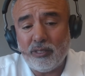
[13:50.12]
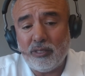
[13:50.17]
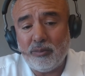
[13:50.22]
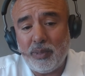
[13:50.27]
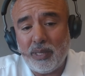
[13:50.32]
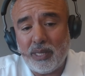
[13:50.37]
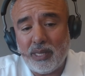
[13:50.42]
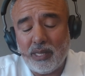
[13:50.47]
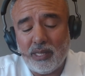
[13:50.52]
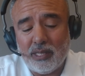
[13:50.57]
was
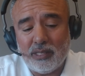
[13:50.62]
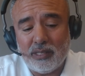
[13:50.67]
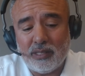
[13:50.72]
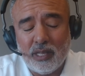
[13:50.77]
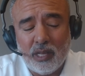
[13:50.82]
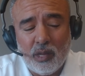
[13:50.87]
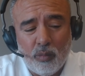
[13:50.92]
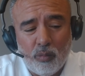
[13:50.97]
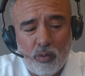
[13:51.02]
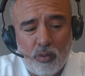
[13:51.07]

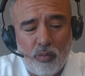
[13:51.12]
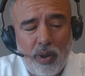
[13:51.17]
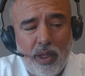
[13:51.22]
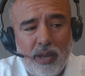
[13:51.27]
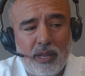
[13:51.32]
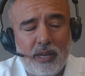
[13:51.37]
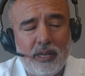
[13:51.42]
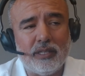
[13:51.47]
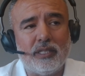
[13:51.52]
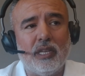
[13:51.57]
because we
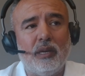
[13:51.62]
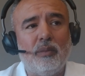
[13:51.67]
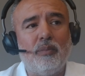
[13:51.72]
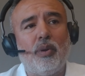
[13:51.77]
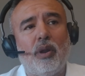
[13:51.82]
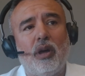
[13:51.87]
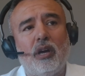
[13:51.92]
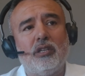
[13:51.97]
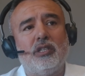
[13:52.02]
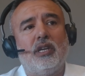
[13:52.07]
ran into some
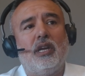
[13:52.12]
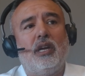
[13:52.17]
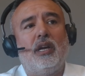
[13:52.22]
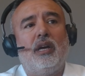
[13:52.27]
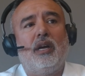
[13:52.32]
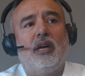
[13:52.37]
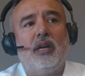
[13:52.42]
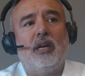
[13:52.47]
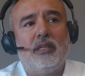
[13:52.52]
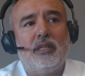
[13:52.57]

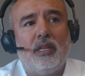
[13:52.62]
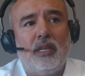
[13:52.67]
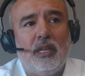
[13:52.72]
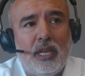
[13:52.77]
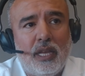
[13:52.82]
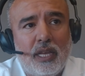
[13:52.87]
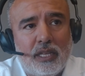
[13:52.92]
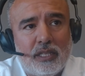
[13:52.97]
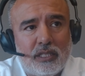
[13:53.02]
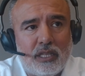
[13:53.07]

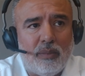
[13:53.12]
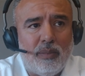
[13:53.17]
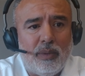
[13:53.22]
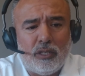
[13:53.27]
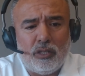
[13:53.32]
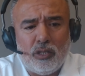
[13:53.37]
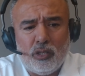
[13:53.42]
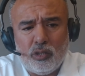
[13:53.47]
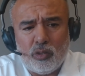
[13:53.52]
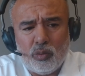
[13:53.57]

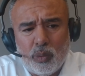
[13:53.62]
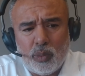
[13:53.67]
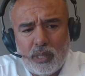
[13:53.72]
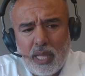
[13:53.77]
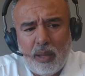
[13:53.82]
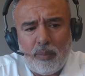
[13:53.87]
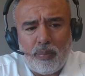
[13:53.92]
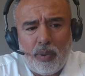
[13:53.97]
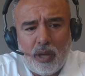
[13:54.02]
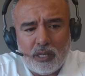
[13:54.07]
issues with
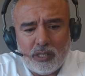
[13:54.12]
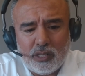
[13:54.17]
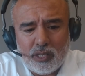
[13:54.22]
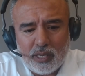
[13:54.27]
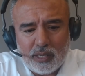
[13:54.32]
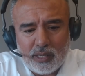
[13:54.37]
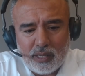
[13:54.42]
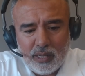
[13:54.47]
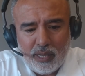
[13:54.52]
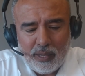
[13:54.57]
that
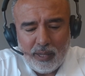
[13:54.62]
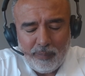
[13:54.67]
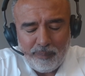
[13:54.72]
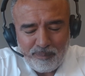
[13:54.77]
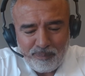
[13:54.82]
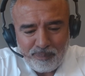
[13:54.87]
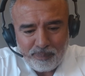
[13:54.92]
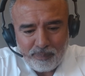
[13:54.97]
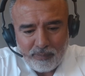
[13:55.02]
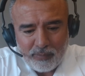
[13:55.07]
project.
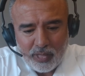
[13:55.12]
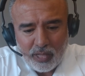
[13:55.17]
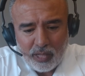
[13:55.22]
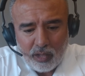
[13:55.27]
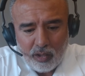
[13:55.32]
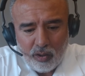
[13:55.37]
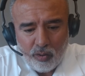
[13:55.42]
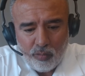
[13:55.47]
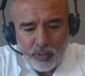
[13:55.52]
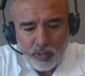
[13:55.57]

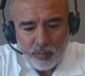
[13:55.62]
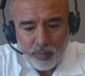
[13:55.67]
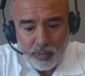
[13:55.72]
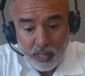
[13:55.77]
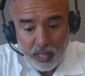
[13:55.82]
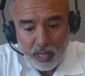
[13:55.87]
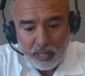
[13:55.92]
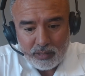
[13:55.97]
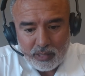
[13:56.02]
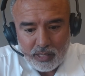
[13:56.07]
We
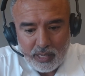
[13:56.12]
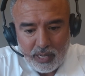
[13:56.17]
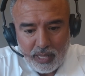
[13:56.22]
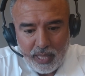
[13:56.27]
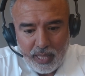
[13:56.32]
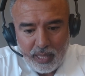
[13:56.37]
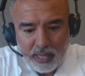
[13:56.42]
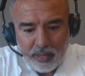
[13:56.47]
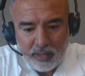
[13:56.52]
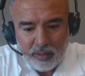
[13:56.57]
lost a
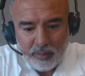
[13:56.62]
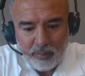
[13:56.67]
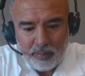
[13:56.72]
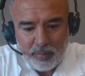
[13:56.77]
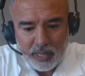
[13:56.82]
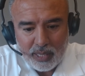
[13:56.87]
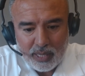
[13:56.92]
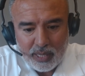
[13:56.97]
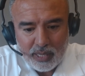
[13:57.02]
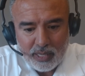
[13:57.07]
day
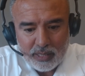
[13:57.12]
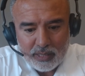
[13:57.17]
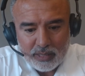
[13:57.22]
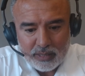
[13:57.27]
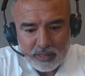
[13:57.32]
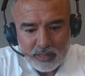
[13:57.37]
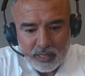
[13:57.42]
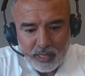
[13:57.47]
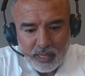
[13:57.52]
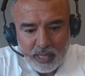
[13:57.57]

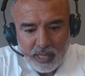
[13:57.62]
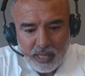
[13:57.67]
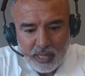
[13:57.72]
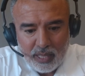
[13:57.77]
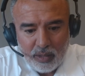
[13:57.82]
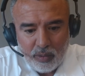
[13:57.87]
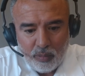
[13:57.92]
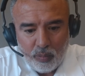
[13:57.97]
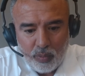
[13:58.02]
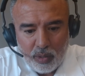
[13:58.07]
because
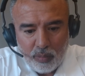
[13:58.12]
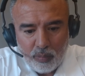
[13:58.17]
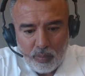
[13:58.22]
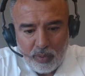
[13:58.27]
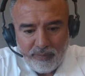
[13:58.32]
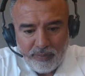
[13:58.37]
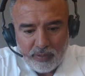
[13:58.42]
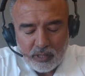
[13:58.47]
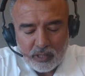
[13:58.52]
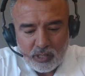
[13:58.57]
when
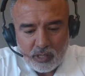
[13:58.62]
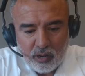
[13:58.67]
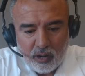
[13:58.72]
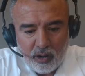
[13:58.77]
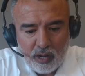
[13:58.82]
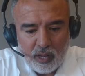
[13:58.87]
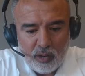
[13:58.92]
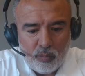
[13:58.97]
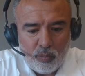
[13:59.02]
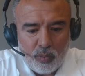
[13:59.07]
we first
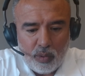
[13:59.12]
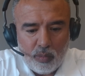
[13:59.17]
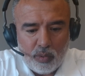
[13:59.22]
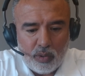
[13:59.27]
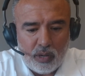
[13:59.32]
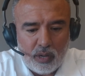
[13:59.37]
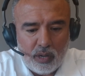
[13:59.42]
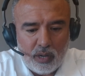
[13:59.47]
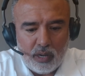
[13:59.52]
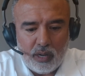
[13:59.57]
started, we'd
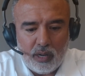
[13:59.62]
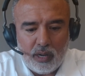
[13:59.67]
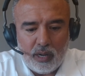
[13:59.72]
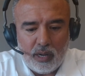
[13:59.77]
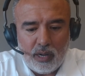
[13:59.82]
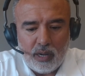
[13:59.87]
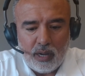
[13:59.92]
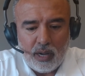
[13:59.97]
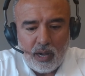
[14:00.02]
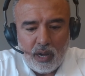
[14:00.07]

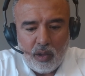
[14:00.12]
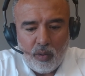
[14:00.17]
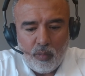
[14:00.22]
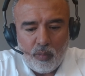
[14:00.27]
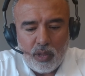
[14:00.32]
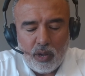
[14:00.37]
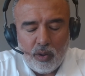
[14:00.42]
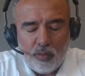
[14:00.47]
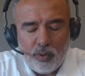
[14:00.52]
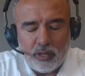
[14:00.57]

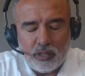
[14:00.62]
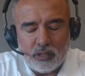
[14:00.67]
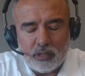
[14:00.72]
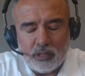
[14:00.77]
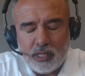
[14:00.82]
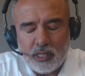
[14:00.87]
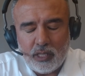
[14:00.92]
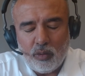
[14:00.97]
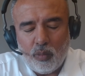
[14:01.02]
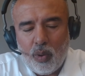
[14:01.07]

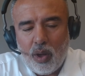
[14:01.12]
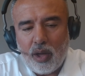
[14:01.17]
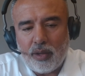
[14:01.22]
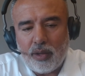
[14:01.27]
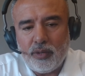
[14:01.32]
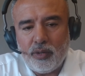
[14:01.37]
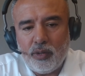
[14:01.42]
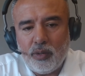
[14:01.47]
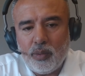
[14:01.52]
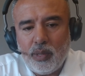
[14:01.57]
originally did the
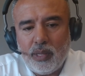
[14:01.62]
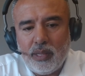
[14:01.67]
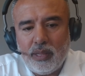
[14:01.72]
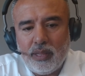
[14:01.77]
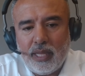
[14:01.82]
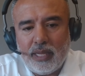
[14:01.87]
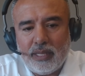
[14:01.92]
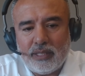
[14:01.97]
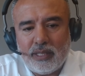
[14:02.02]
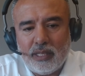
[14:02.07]
walkthrough,
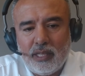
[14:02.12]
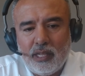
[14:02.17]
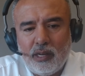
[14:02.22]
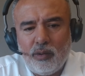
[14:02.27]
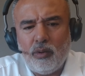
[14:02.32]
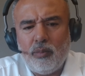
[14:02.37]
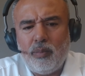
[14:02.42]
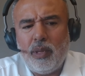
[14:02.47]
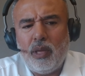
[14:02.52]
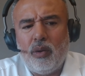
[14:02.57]
and they said that
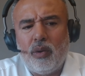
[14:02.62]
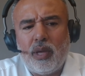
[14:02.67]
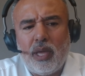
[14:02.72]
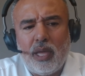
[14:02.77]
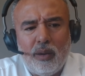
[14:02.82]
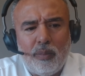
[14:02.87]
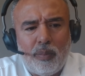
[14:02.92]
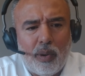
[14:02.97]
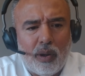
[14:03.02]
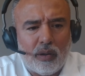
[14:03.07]
it would be
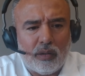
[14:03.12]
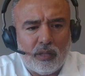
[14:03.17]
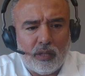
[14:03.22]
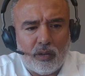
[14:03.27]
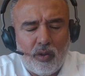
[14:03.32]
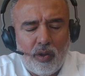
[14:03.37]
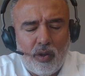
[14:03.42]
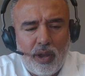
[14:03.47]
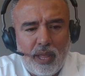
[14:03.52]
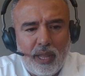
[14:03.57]
okay to park the
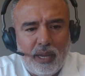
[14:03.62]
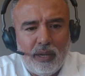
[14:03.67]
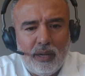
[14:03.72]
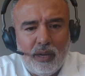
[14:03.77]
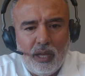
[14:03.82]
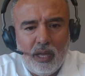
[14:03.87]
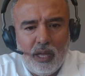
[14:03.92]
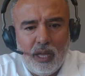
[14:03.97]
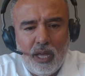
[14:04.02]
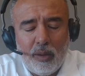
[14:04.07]
crane
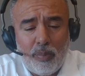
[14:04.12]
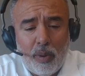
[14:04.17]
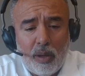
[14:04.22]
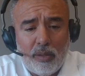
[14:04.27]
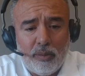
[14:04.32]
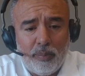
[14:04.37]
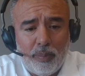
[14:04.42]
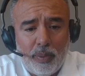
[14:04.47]
up on the